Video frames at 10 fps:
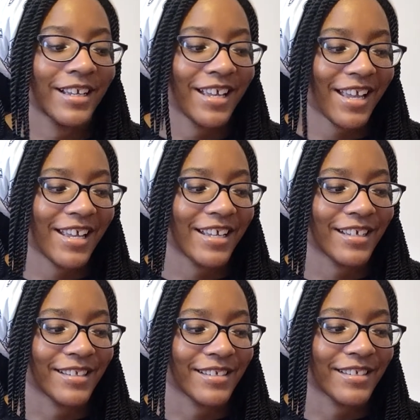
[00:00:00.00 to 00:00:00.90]

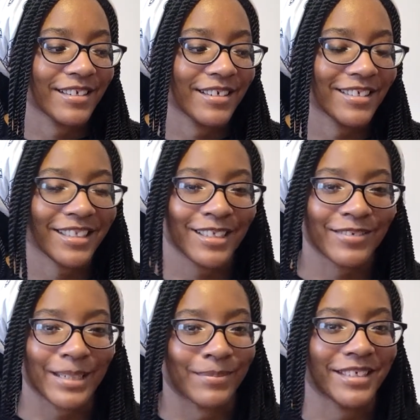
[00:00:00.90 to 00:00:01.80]
And so I love
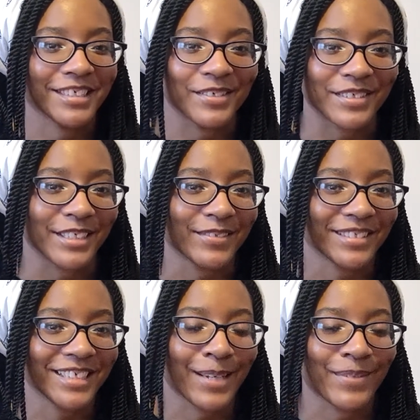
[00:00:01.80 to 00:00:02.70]
giving myself
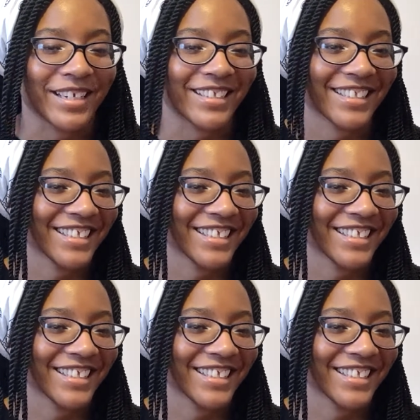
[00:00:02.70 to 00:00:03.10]
gifts. I mean,